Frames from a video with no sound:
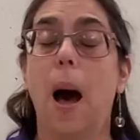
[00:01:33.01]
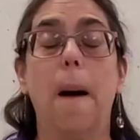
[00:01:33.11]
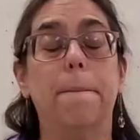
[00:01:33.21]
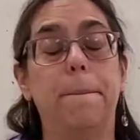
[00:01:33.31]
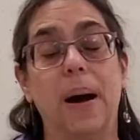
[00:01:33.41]

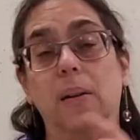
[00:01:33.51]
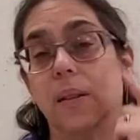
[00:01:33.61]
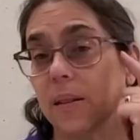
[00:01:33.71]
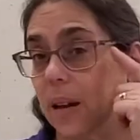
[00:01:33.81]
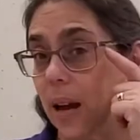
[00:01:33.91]
about
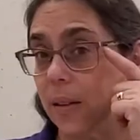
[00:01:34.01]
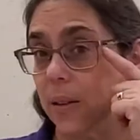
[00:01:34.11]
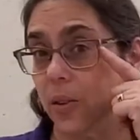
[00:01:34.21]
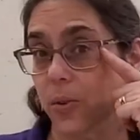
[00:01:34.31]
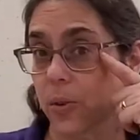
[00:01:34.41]
the size of
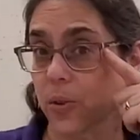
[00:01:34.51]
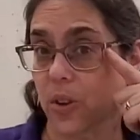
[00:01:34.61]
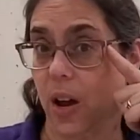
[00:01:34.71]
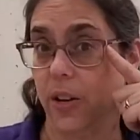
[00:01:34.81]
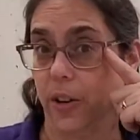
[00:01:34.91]
the
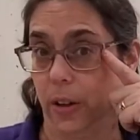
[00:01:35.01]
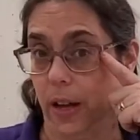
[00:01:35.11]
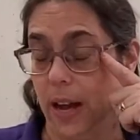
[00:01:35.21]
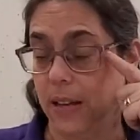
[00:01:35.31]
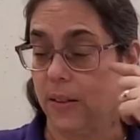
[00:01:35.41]
screws on your
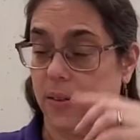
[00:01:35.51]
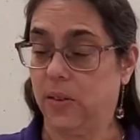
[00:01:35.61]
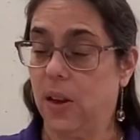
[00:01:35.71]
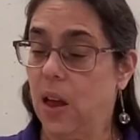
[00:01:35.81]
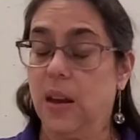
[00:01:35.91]
glasses.